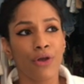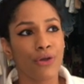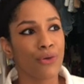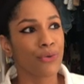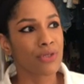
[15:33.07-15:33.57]

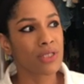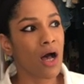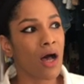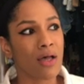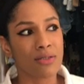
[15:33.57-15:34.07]
you know, the
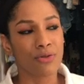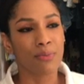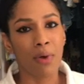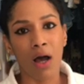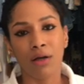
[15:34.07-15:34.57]
scars or the
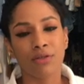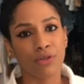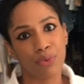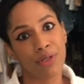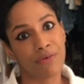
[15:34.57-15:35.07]
marks
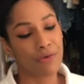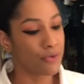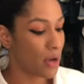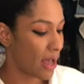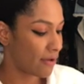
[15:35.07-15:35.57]
or whatever
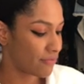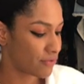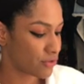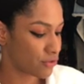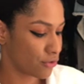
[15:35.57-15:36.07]
you have.
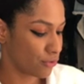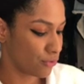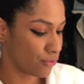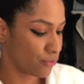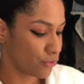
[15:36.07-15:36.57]
So
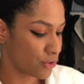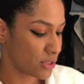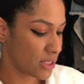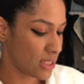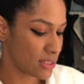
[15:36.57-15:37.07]

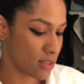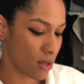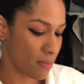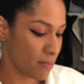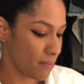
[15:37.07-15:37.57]
just take
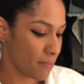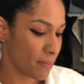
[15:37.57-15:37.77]
some